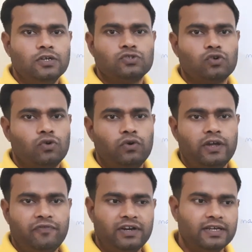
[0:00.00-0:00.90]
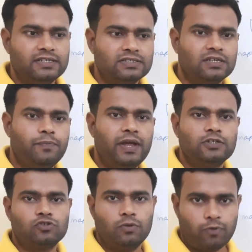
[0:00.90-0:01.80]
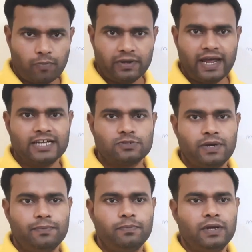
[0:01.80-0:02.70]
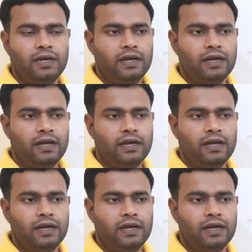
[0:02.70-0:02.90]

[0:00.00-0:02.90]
So if it is based on proper hash map,